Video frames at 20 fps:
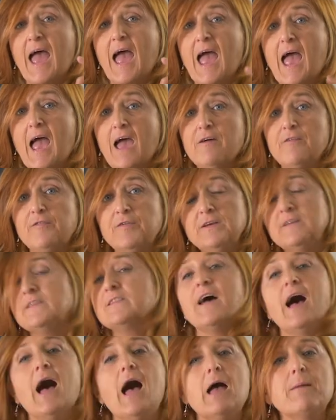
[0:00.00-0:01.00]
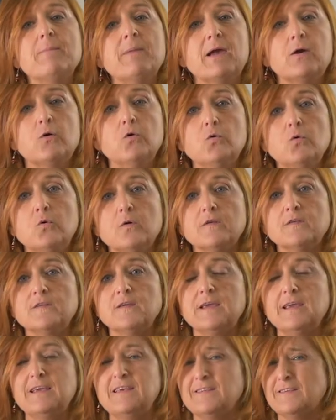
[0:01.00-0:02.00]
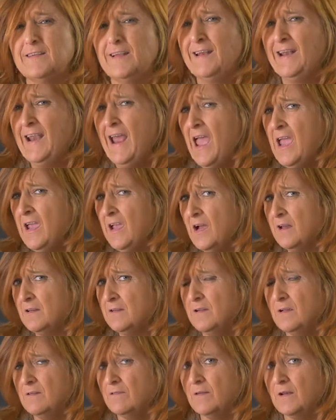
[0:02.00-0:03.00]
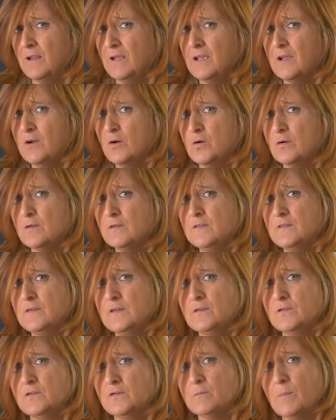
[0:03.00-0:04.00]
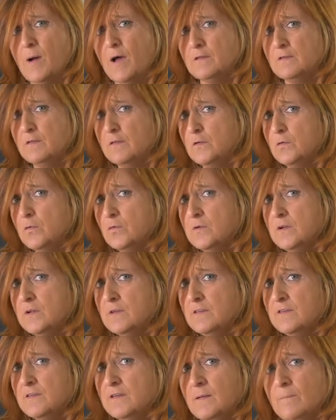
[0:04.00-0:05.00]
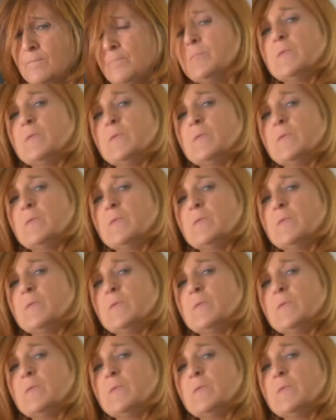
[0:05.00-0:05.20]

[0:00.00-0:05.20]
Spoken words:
every time a course is negatively considered by students,